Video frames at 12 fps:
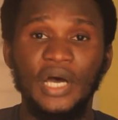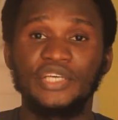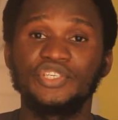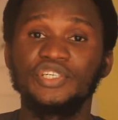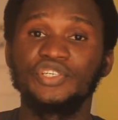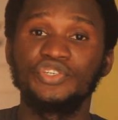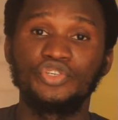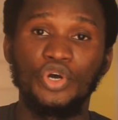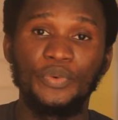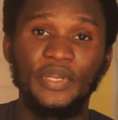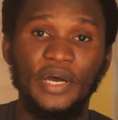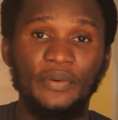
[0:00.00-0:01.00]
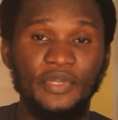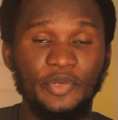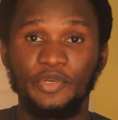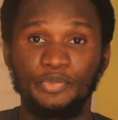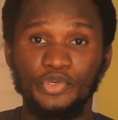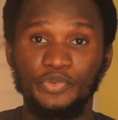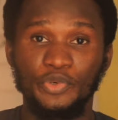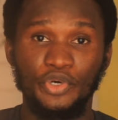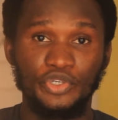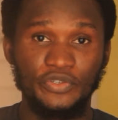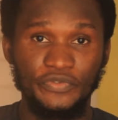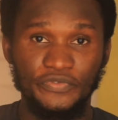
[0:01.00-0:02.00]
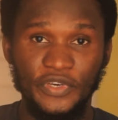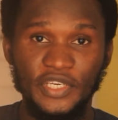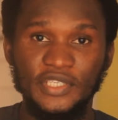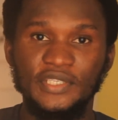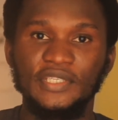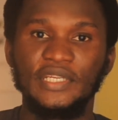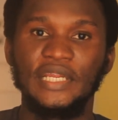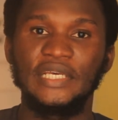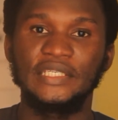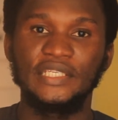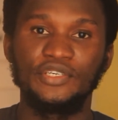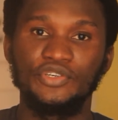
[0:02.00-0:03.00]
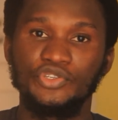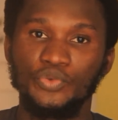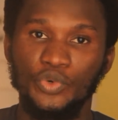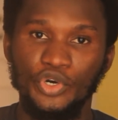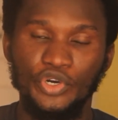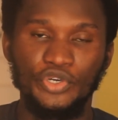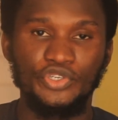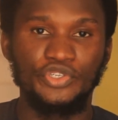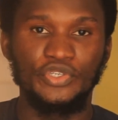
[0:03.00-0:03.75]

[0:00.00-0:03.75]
As soon as you're done with that, in the post-production phase, the next thing you need to work on is